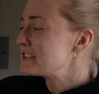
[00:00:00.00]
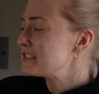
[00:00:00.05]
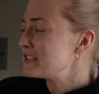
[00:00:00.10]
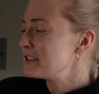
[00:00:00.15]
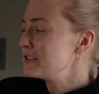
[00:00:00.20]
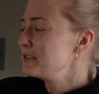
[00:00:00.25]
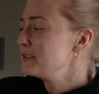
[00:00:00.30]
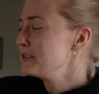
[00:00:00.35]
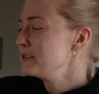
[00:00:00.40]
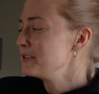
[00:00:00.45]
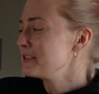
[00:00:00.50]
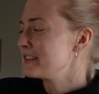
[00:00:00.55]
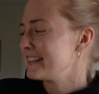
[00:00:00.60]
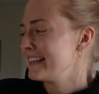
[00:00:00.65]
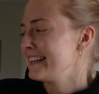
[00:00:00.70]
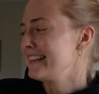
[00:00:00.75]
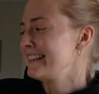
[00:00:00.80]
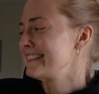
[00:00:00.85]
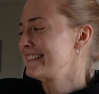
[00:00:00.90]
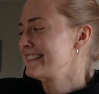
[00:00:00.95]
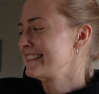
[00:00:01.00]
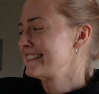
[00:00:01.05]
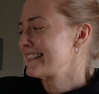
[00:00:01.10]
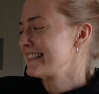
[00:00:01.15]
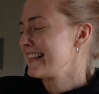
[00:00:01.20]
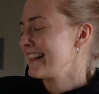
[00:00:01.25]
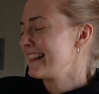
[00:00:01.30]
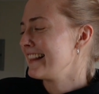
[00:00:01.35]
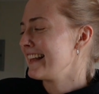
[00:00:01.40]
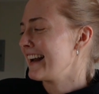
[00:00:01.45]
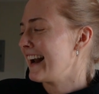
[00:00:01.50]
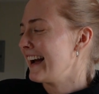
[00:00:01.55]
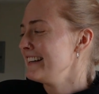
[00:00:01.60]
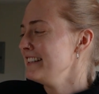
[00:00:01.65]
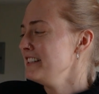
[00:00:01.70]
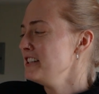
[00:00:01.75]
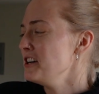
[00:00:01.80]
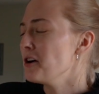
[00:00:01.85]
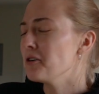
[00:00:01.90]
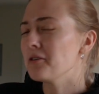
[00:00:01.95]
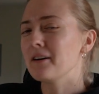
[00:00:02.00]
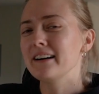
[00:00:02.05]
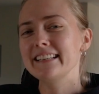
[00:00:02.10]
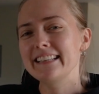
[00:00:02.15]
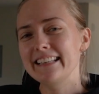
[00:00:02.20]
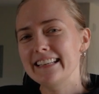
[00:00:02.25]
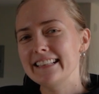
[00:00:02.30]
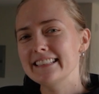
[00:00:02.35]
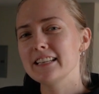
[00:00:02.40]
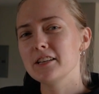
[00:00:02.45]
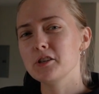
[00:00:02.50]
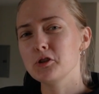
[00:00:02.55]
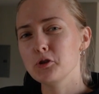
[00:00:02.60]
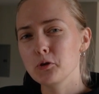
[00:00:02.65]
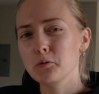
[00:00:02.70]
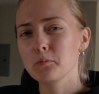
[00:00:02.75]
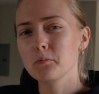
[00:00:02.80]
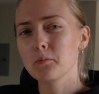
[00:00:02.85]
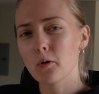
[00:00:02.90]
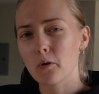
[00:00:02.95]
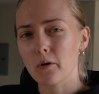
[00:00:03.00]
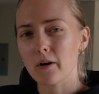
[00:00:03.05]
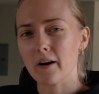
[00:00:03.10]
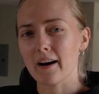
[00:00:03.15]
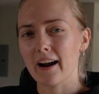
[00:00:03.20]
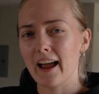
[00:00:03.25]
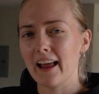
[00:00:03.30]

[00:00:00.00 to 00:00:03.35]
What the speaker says: 2 things that I know I need to do more.